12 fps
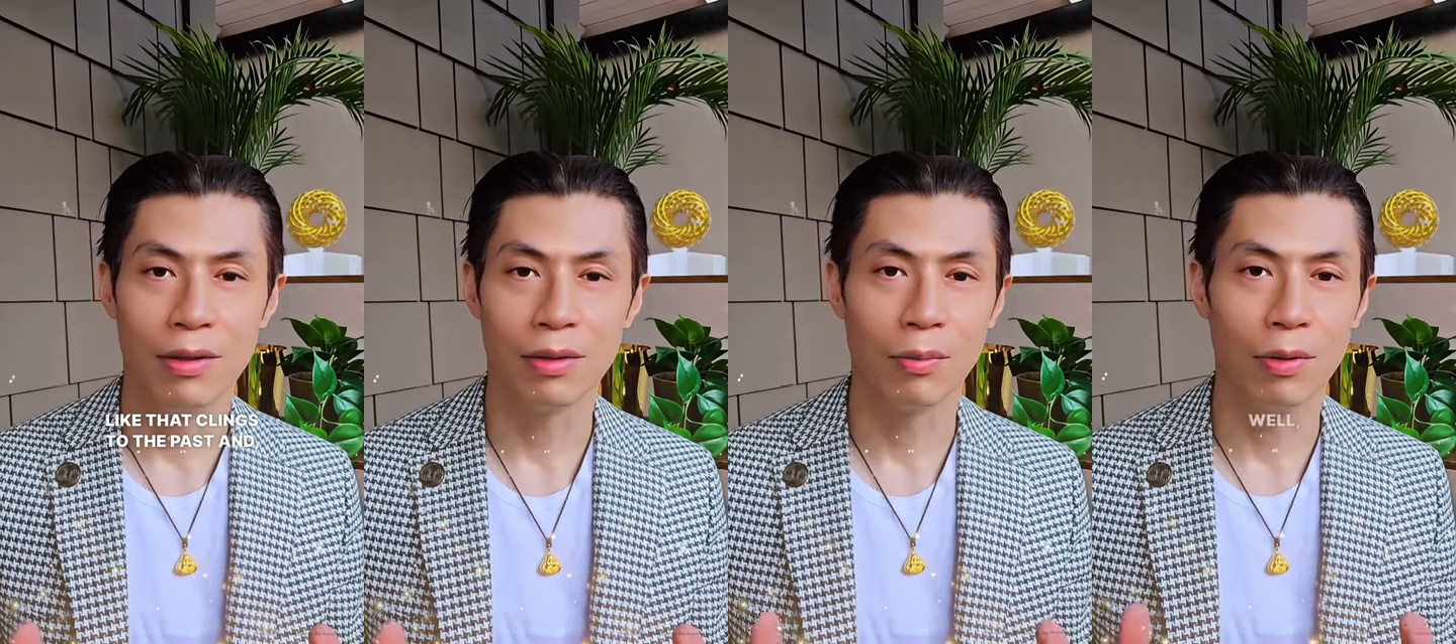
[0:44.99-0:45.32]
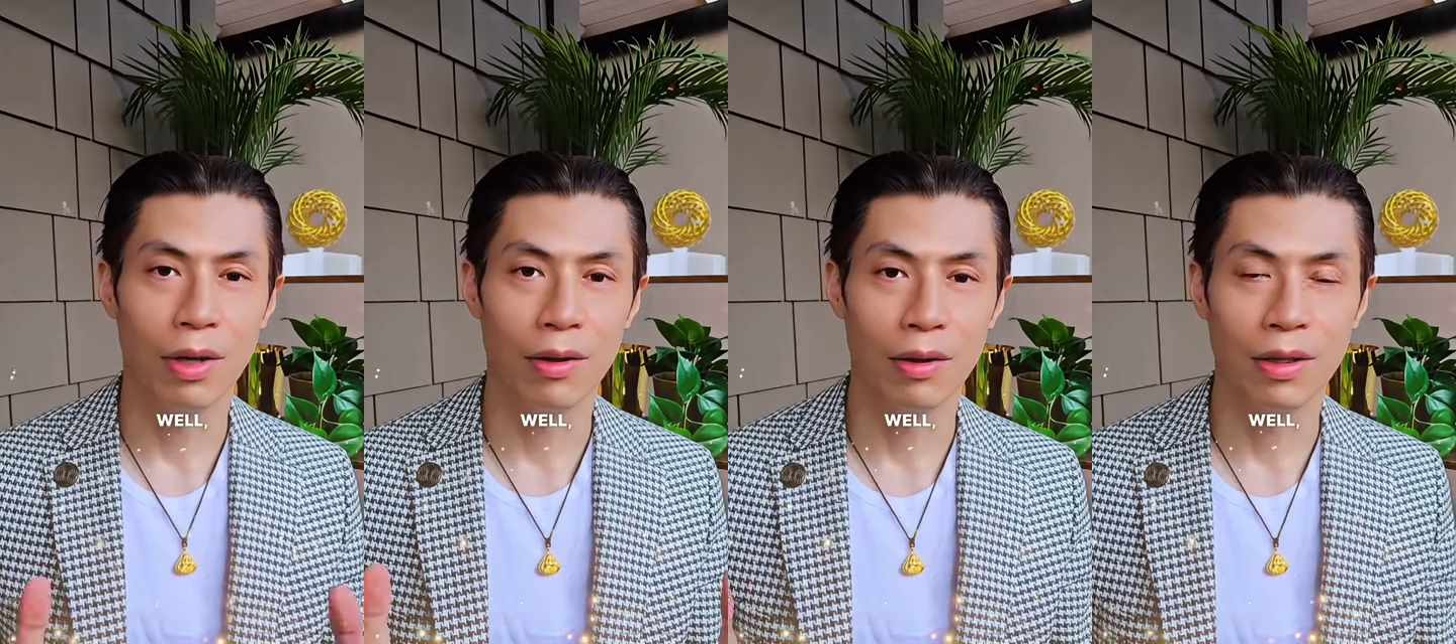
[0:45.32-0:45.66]

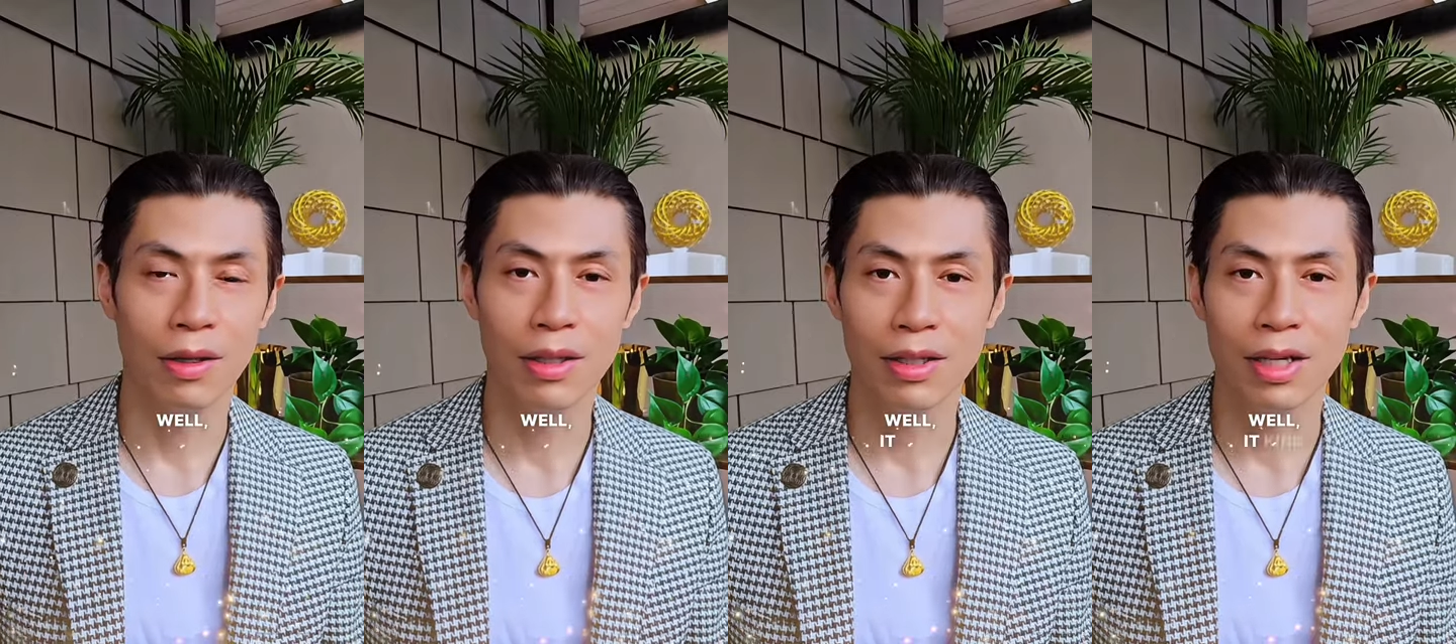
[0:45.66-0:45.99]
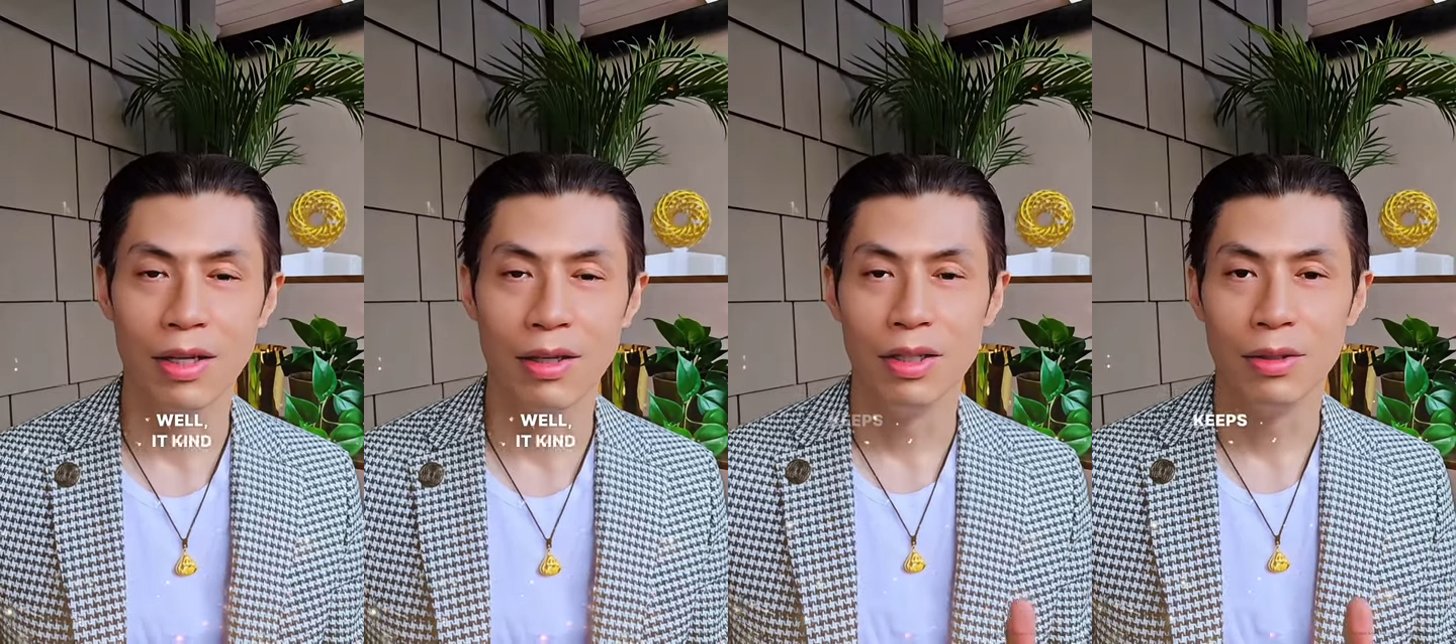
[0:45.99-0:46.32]
well, it
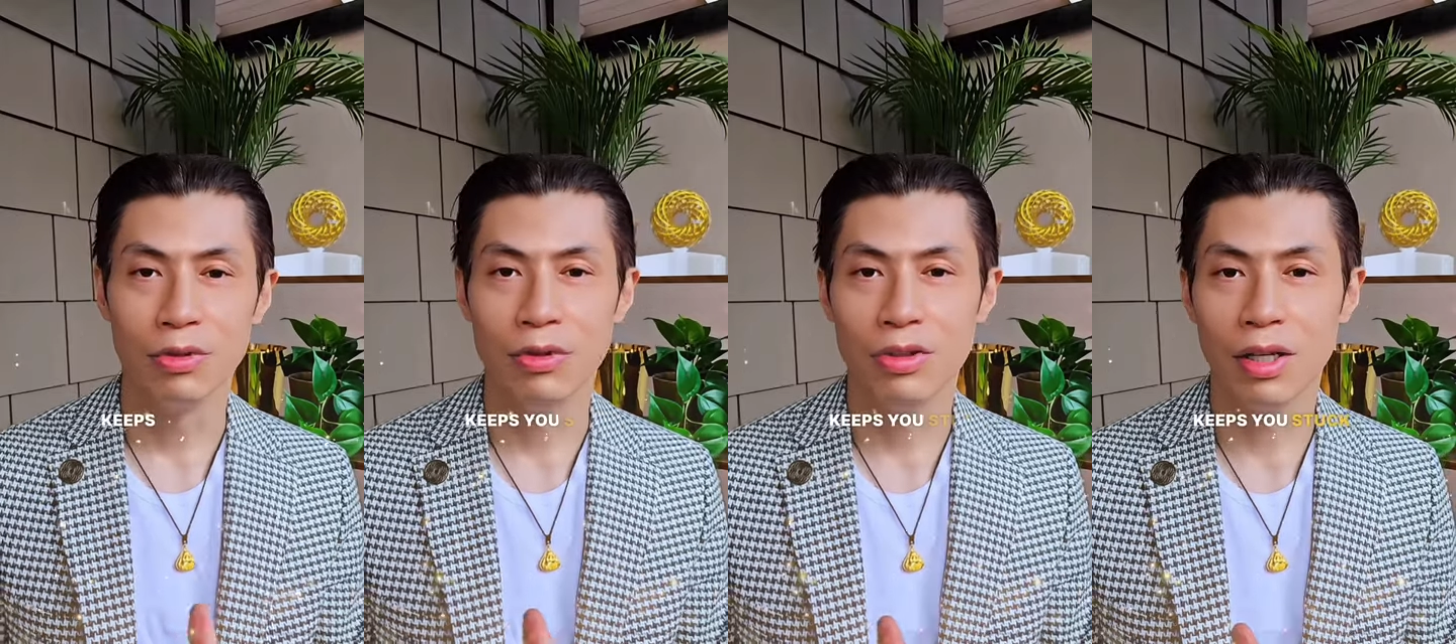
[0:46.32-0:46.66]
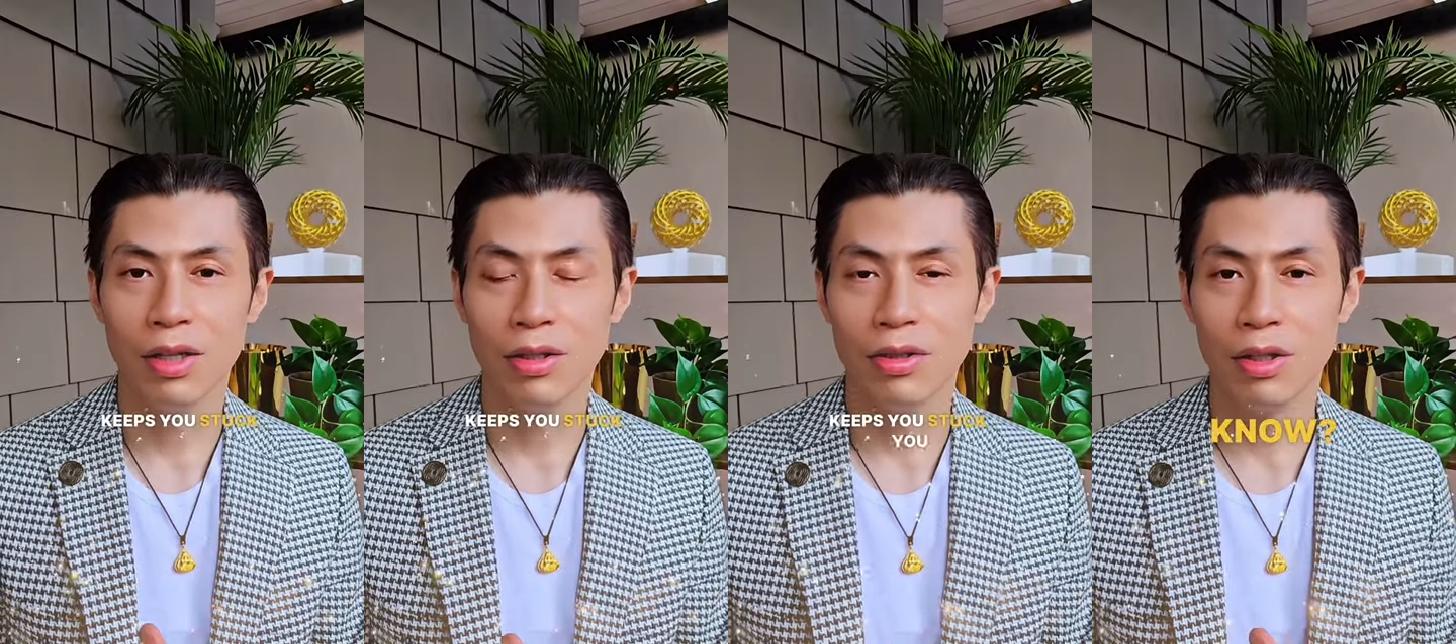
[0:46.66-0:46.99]
kind of keeps you
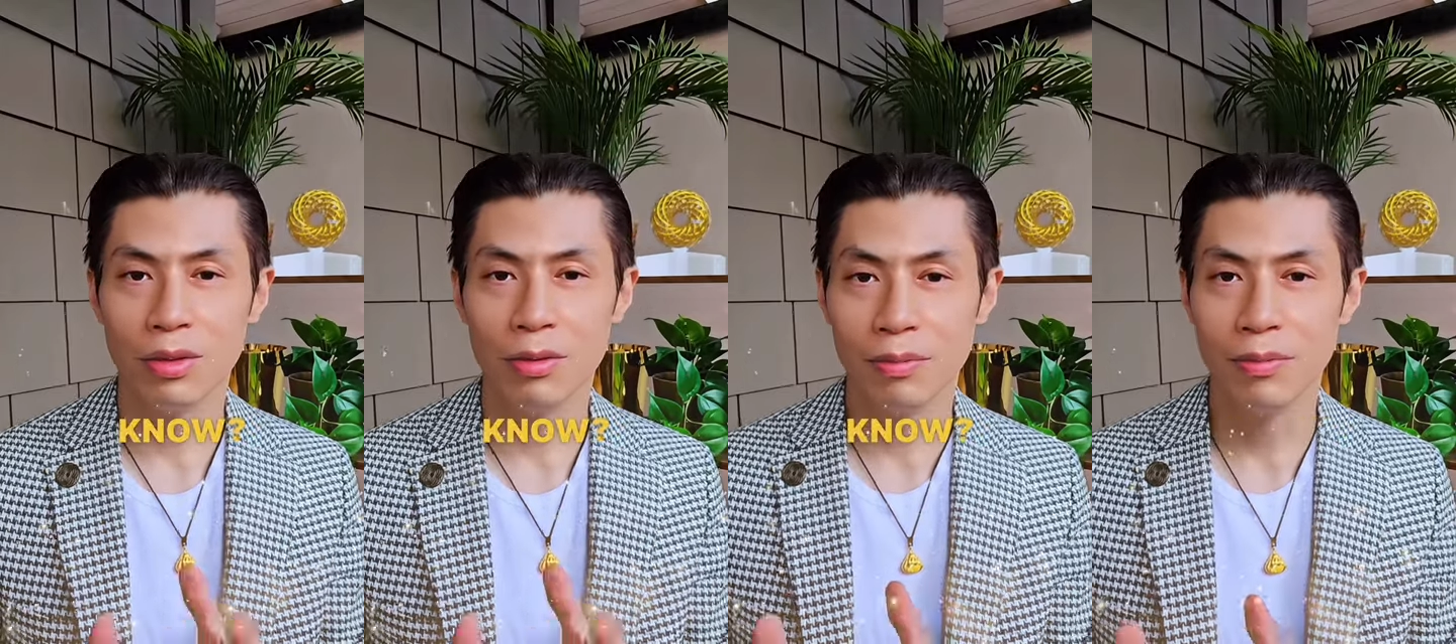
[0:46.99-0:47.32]
stuck, you know?